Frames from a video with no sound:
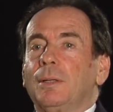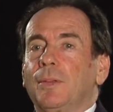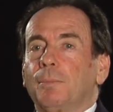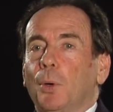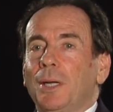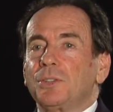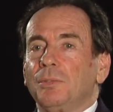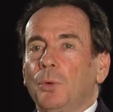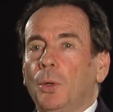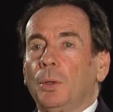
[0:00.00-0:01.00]
the price
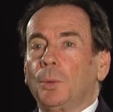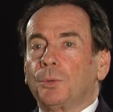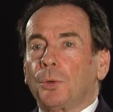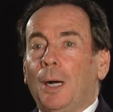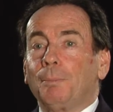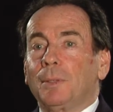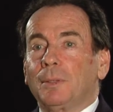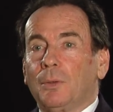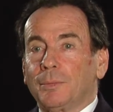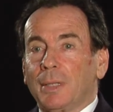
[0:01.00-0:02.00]
of oil will drop
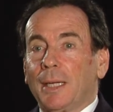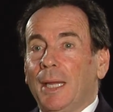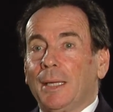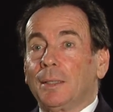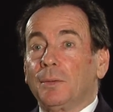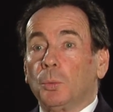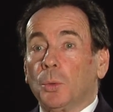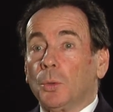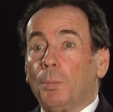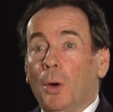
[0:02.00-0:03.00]
again in the
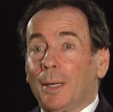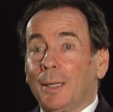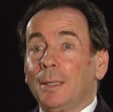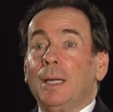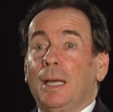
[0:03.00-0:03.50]
world market,